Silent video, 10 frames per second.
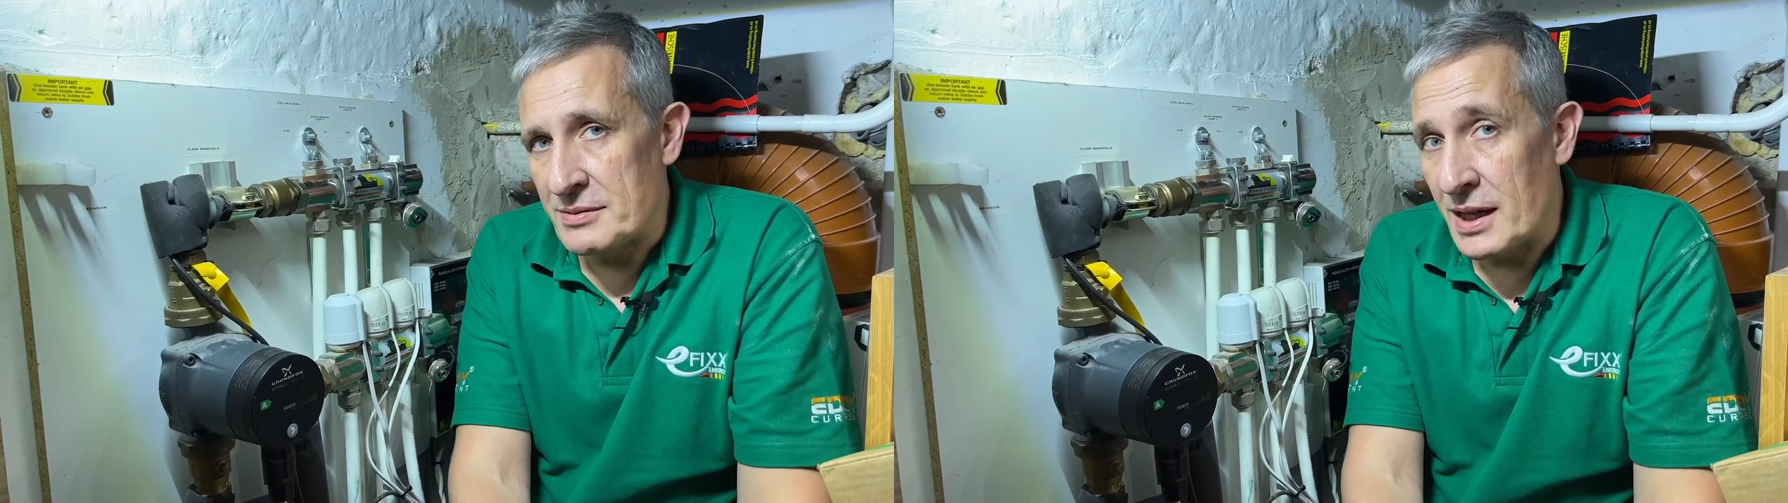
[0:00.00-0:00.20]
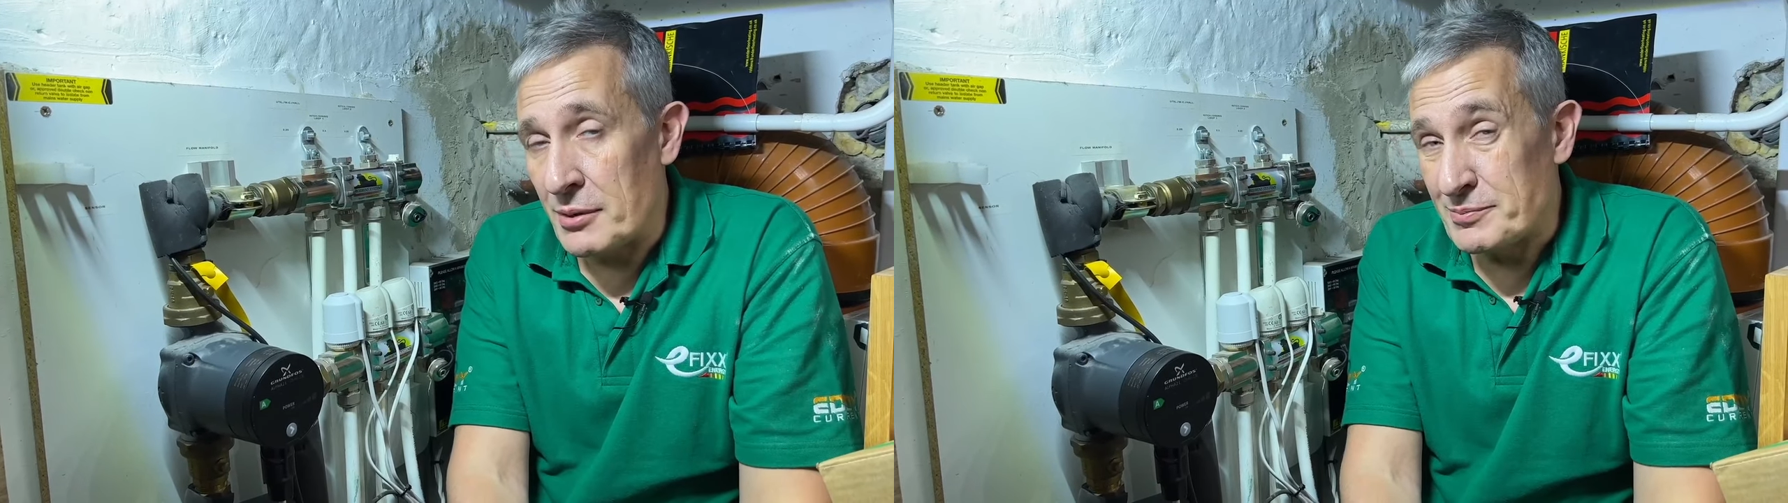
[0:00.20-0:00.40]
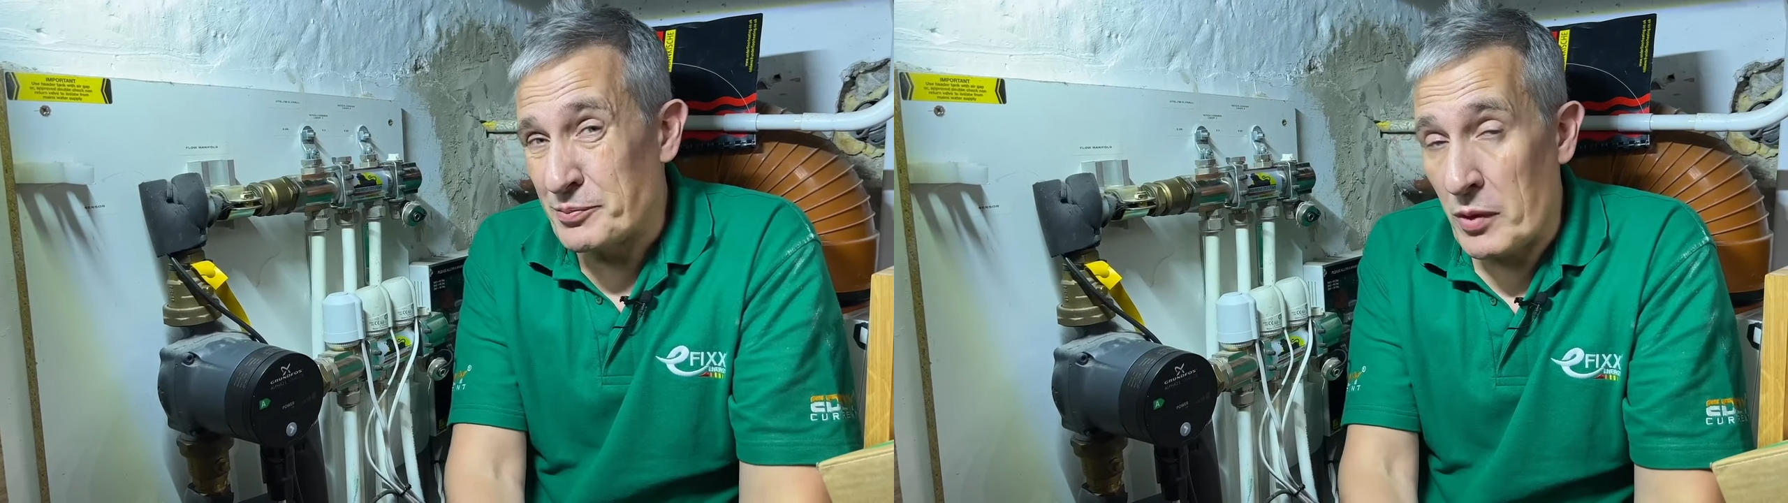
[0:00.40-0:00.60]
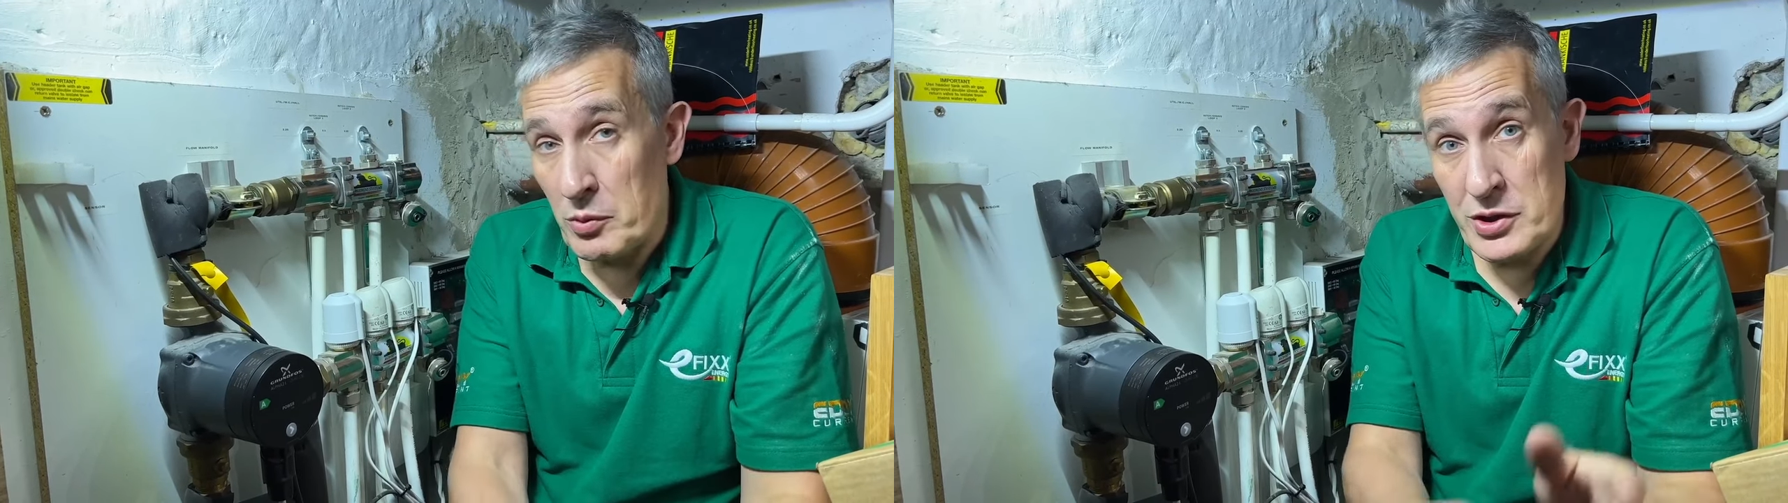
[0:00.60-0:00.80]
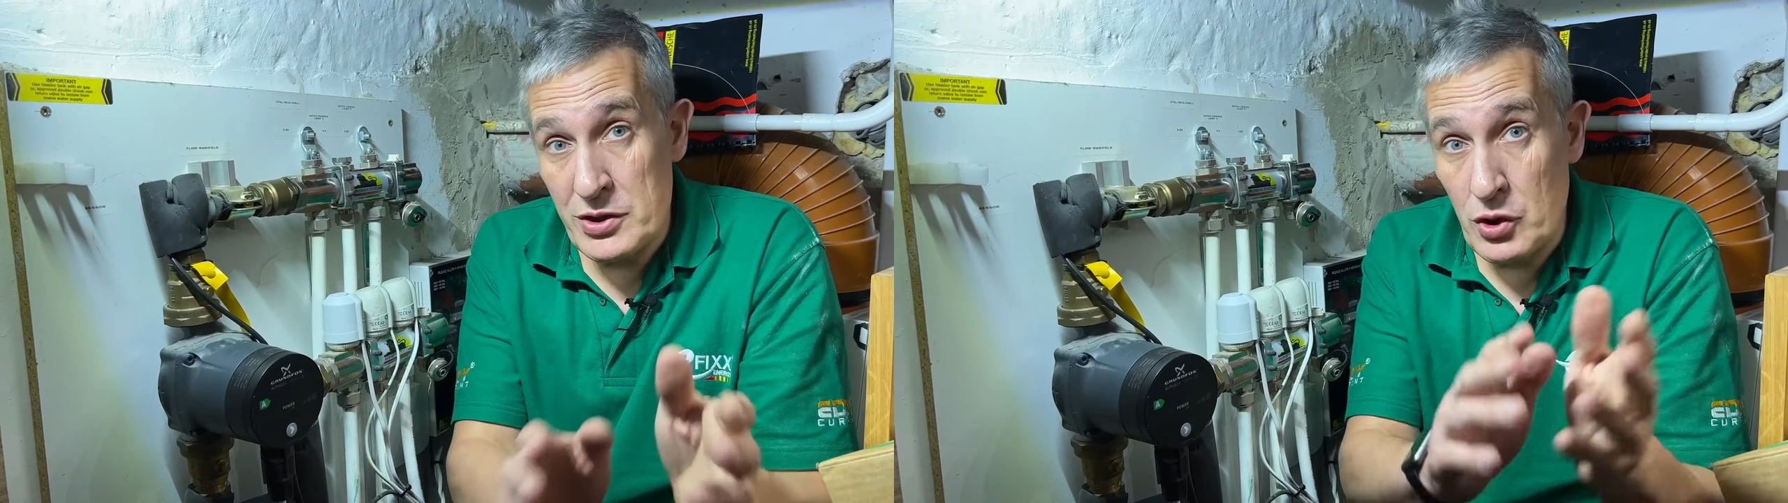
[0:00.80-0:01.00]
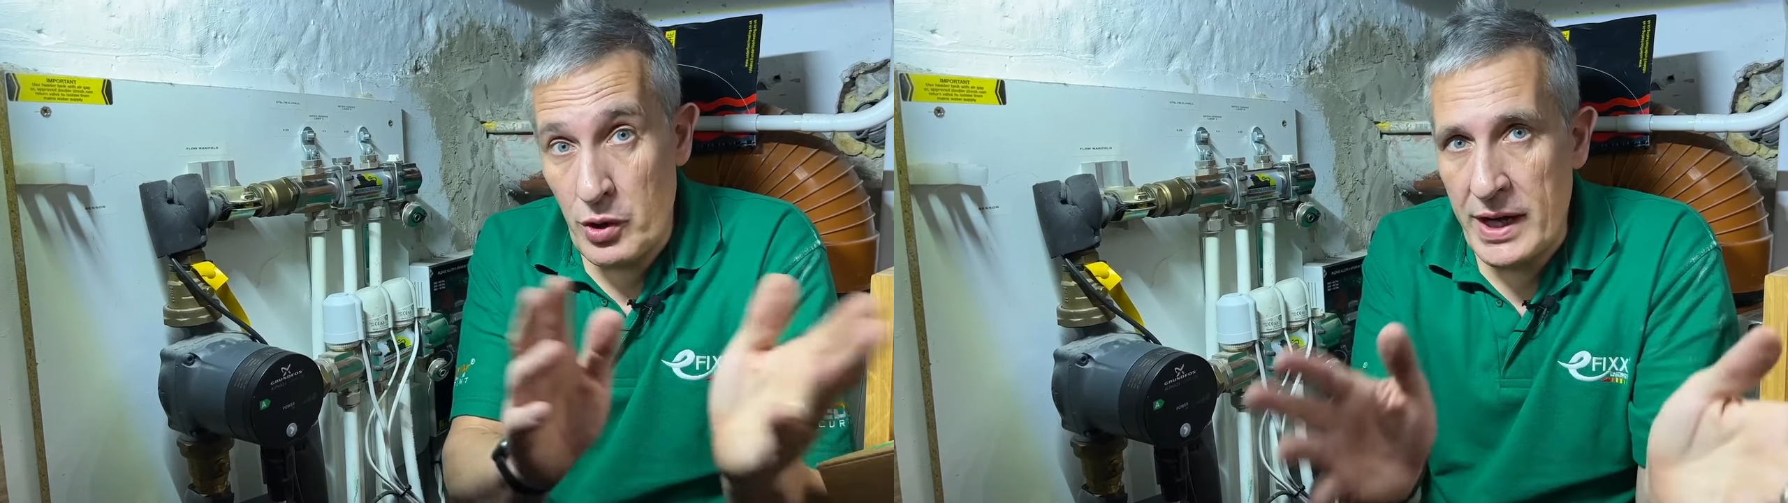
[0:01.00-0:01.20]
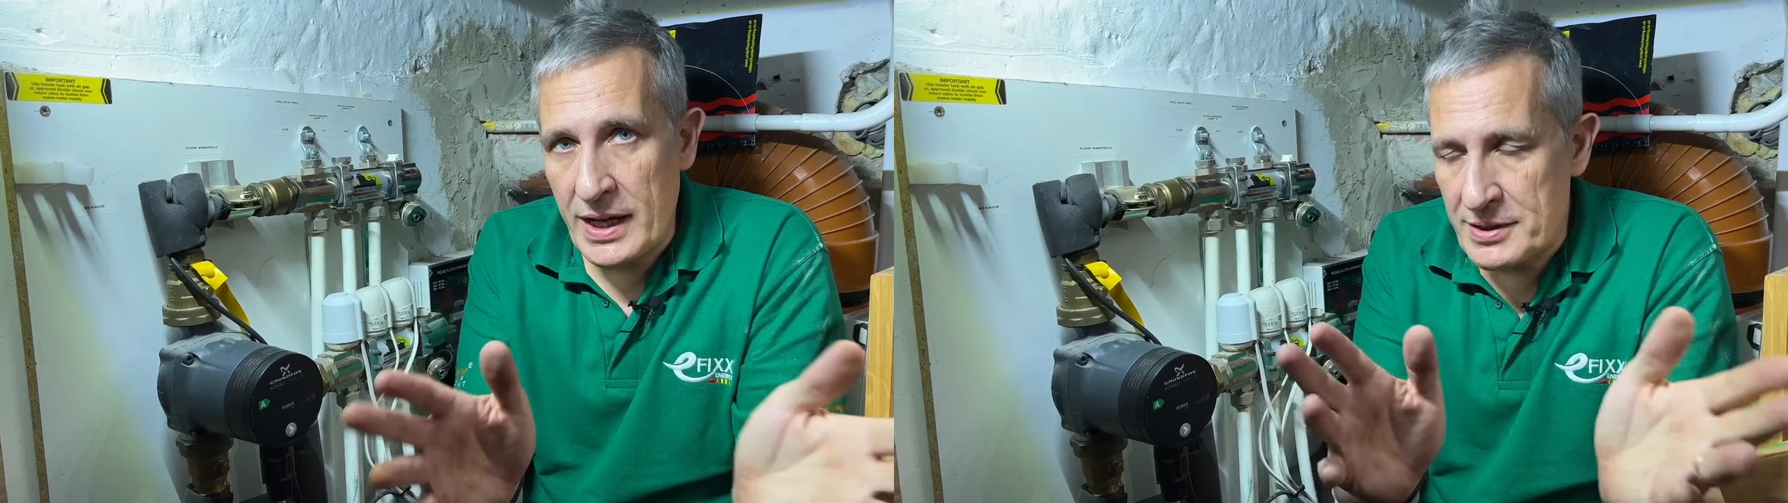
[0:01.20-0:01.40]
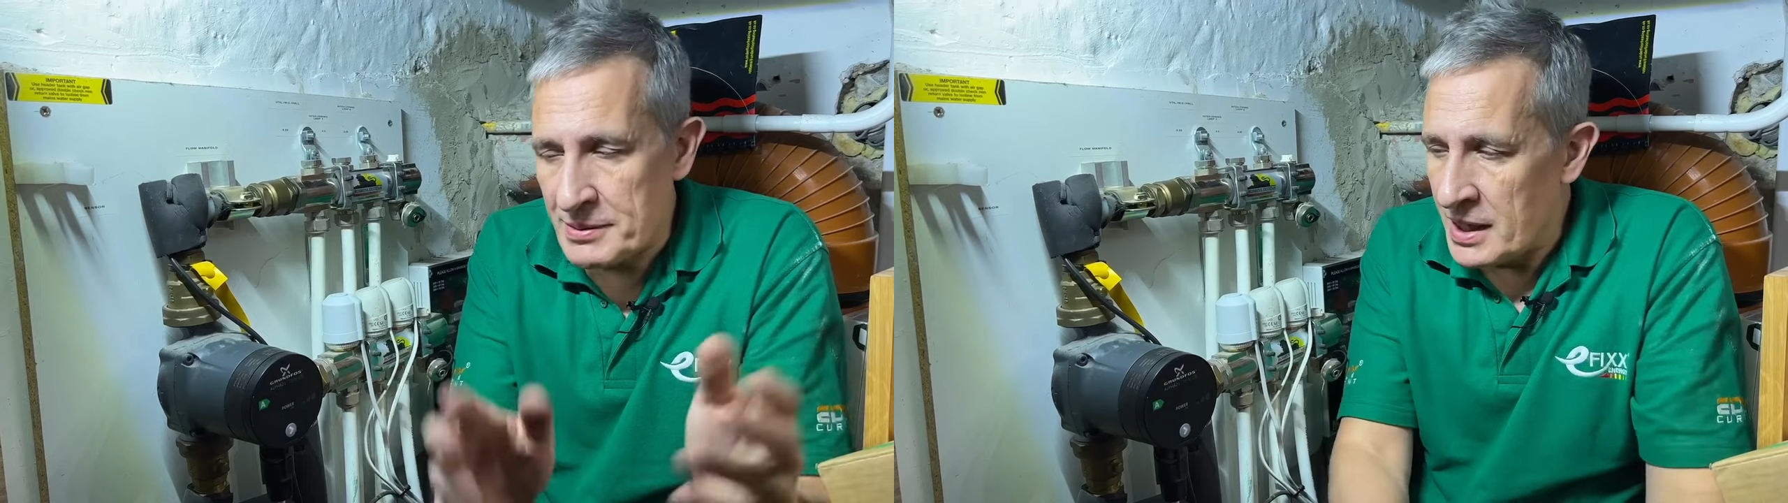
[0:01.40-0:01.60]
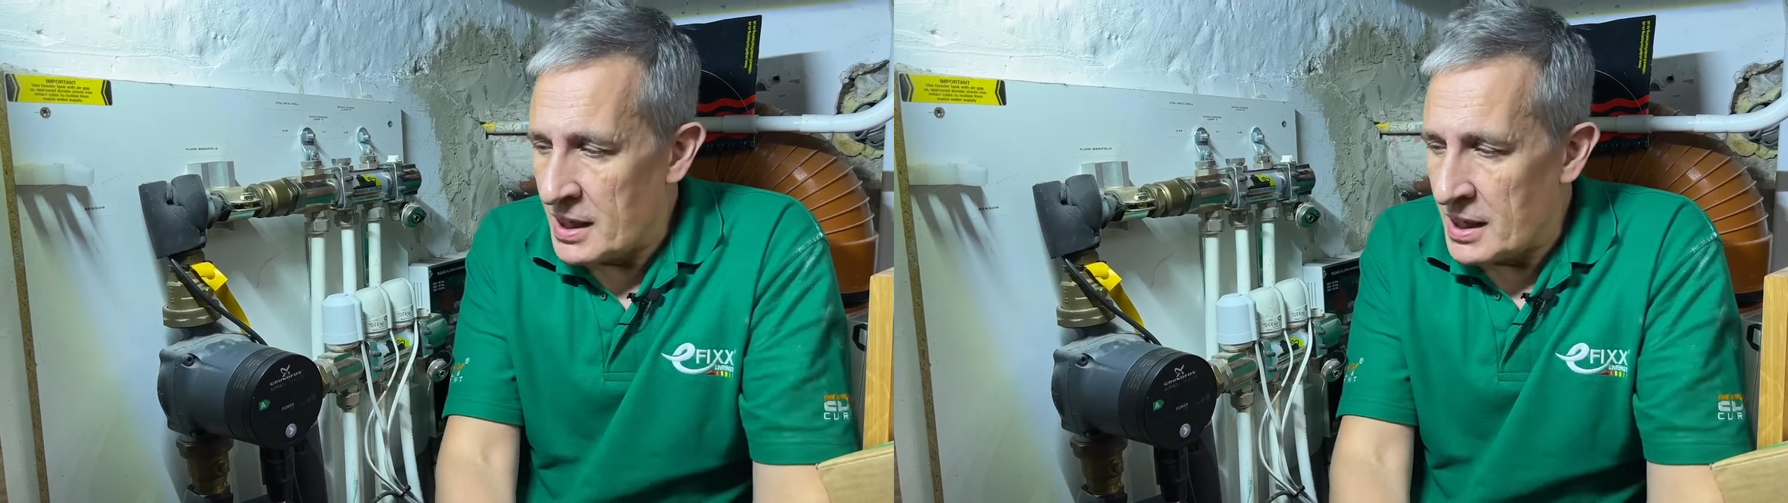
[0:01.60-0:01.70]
Now, which is great